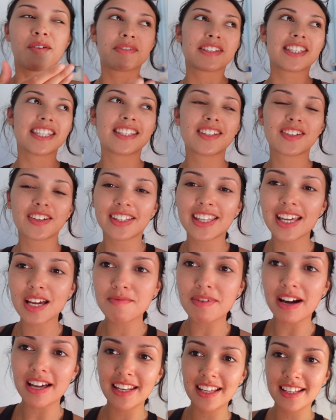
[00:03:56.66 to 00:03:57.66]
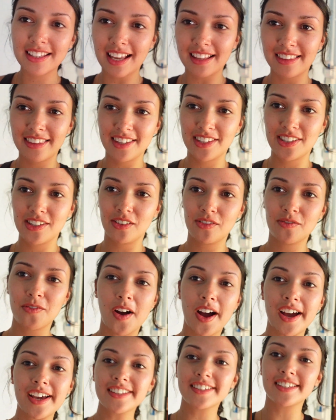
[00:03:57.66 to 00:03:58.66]
But see, the good thing about it is that the sun
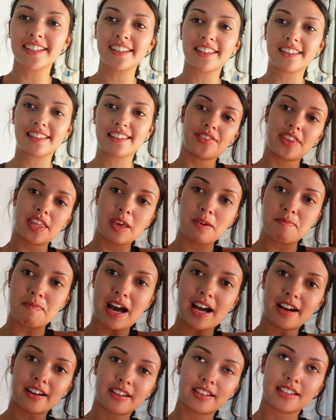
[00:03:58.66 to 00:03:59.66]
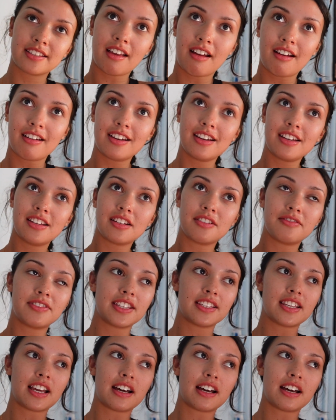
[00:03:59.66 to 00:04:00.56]
rises the back side of this